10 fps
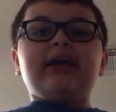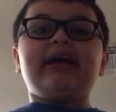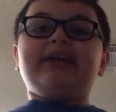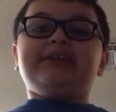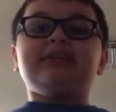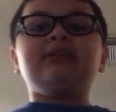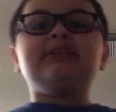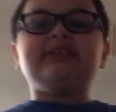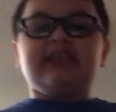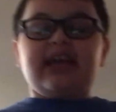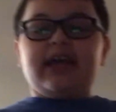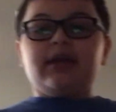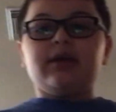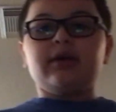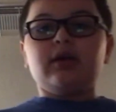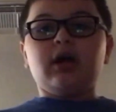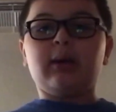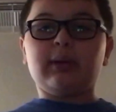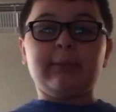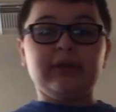and today
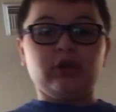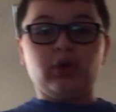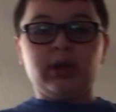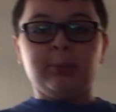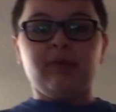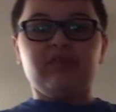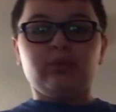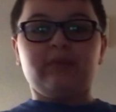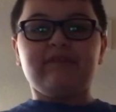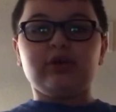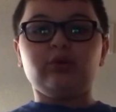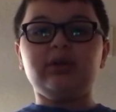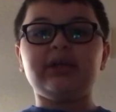I'm going to be doing a movie review,